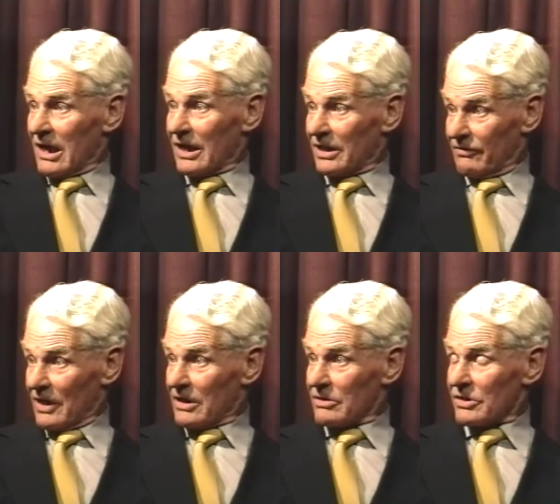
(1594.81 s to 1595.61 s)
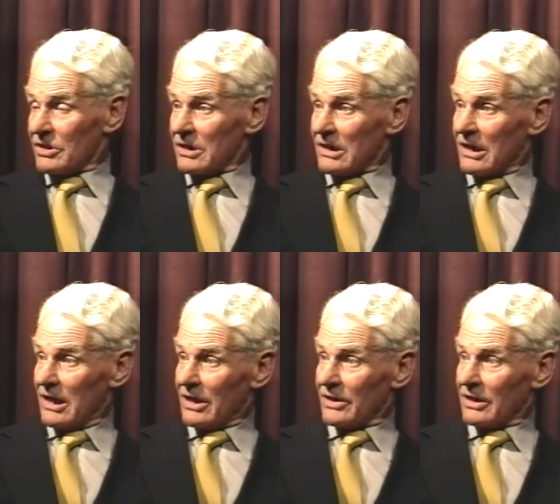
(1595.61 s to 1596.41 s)
and the fellows
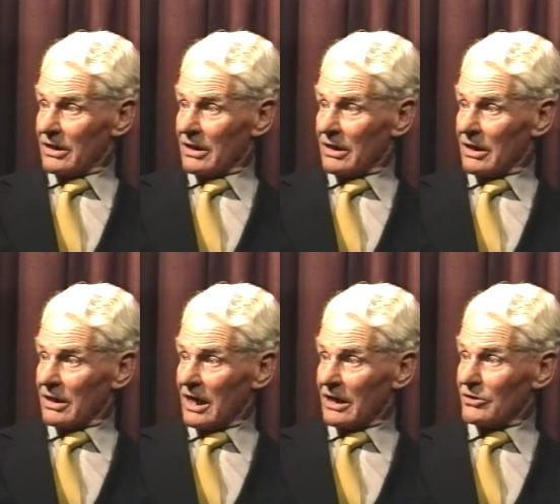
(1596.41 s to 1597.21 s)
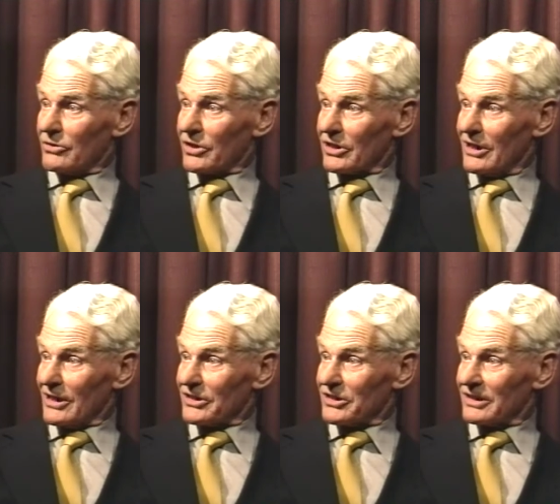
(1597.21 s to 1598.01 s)
are the, at law, the
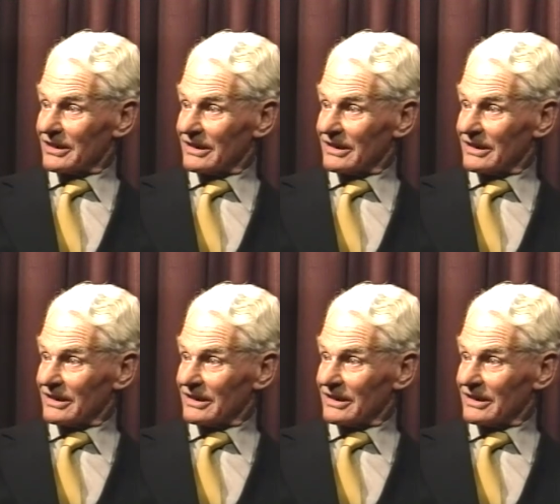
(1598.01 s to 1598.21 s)
college.